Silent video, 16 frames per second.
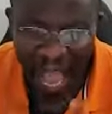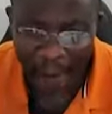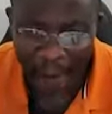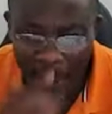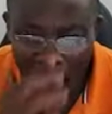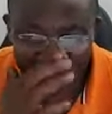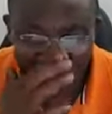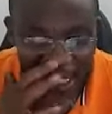
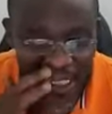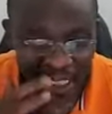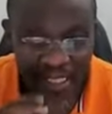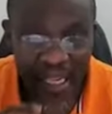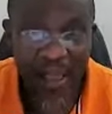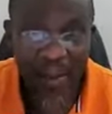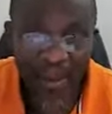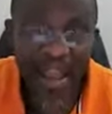about the things?
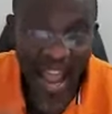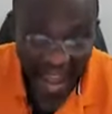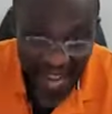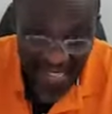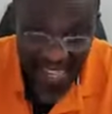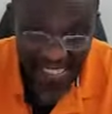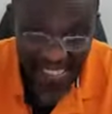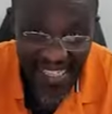But I
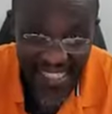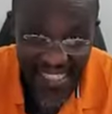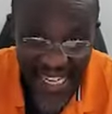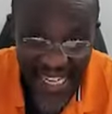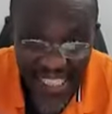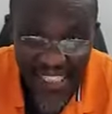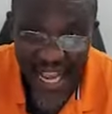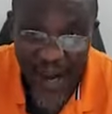understand in a
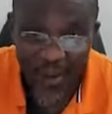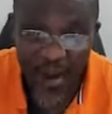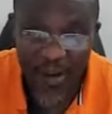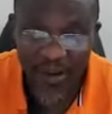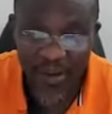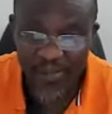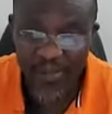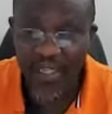Later, I will
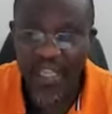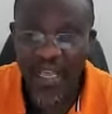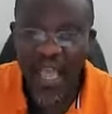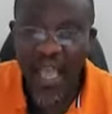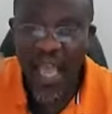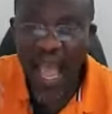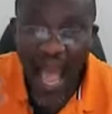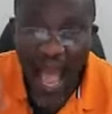understand.
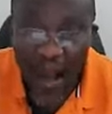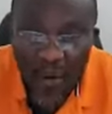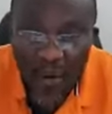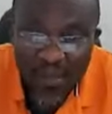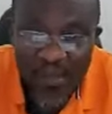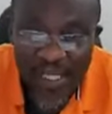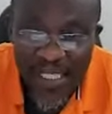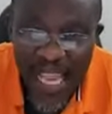Uh,
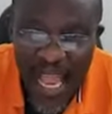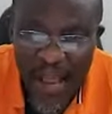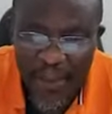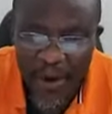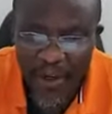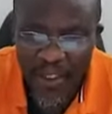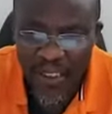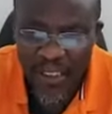what bizarre
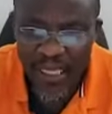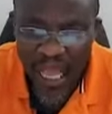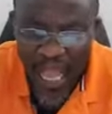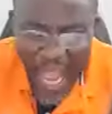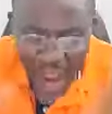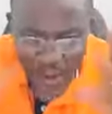about the thing? I